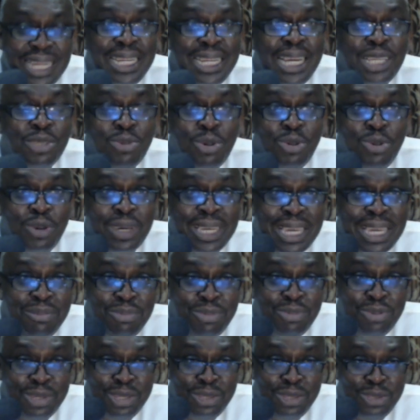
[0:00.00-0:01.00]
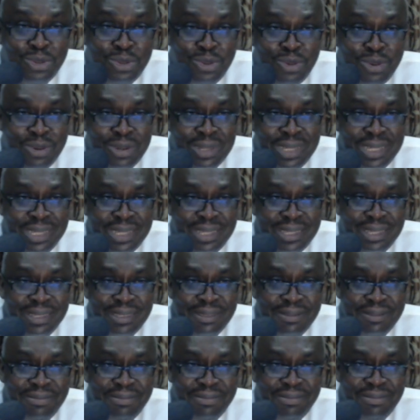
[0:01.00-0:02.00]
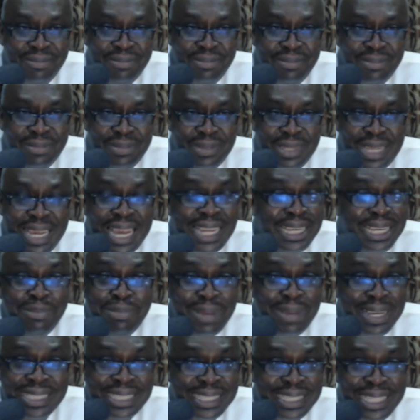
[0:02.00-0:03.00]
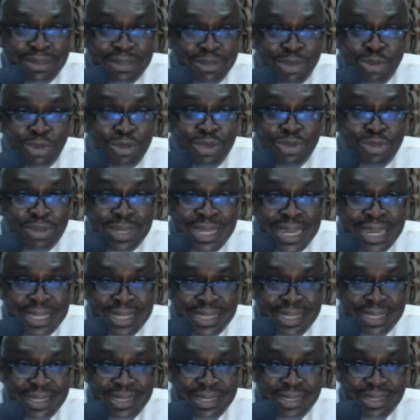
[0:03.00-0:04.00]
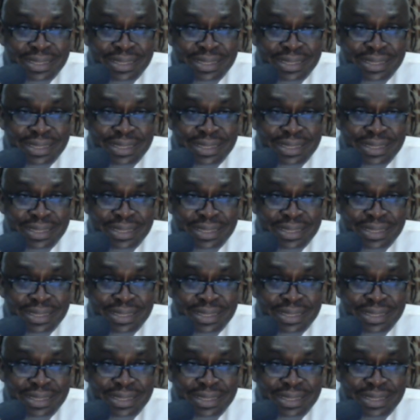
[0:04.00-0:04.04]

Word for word: that's why you came to this world. Animals said, don't do that.